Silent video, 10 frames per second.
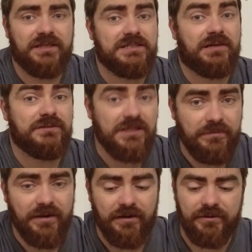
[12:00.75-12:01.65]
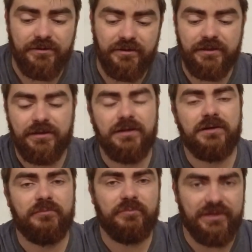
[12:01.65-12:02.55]
make yourself sleep better at night,
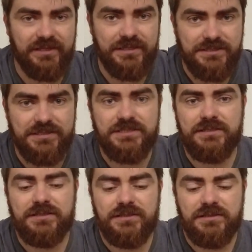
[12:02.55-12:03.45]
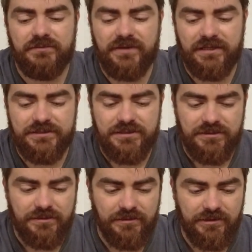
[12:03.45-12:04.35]
but it isn't a valid
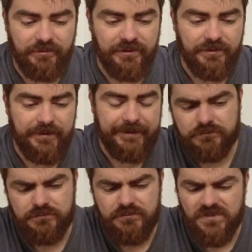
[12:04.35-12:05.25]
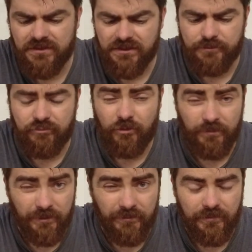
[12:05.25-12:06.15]
argument. Another
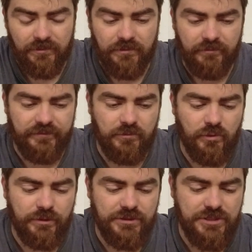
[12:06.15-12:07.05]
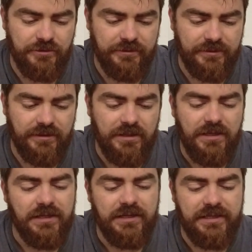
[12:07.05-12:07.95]
problem with the waterless coolant
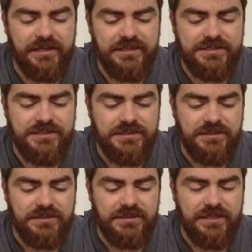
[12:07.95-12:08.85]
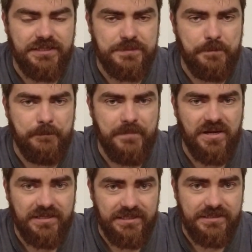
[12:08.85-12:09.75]
is it's
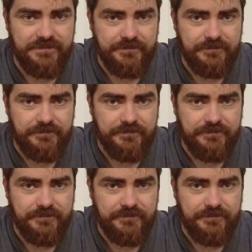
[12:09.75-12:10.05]
mucky.